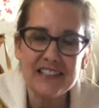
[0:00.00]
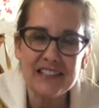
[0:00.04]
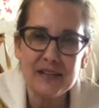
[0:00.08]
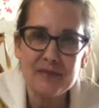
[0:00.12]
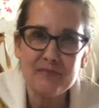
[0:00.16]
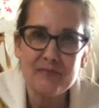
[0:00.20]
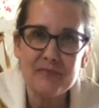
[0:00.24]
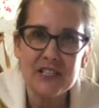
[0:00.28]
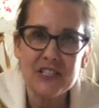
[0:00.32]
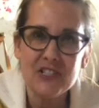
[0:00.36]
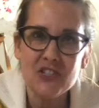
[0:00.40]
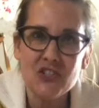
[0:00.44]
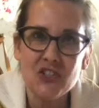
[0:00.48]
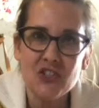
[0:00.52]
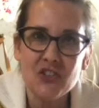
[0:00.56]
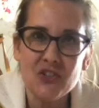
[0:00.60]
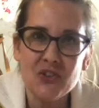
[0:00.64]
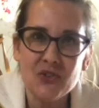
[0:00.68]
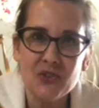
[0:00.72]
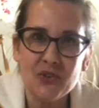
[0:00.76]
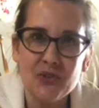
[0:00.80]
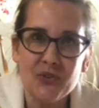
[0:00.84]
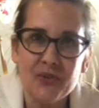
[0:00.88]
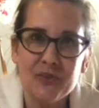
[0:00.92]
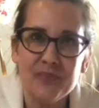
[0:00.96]
I miss
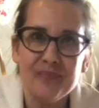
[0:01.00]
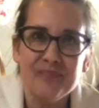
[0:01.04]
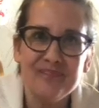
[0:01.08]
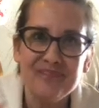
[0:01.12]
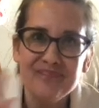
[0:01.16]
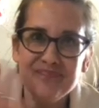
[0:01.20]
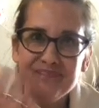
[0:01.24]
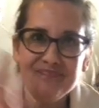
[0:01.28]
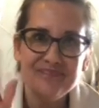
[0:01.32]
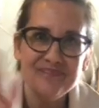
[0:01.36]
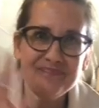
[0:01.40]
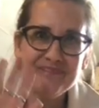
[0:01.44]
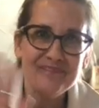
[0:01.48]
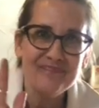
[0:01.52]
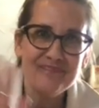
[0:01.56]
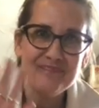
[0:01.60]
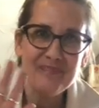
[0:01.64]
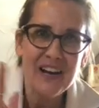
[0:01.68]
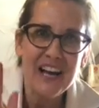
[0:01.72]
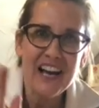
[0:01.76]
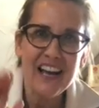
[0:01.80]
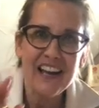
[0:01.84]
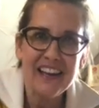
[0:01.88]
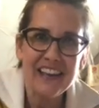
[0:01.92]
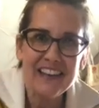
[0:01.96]
you.
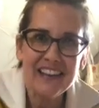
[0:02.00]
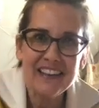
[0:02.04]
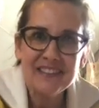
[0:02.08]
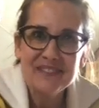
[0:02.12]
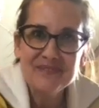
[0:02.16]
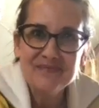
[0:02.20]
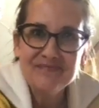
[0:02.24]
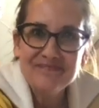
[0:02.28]
Bye.